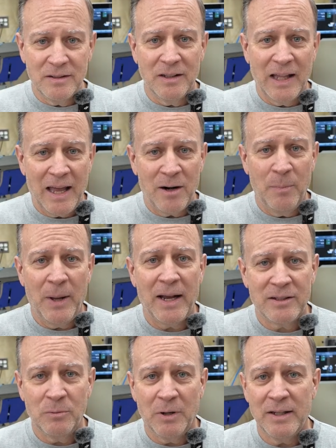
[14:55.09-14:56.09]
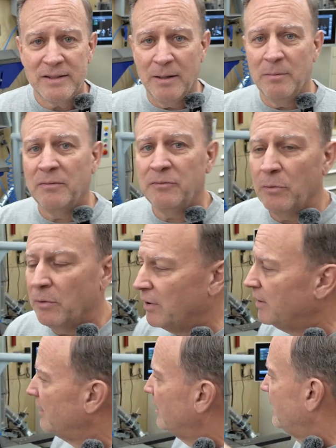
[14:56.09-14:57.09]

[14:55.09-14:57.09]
ladder back to what I said before.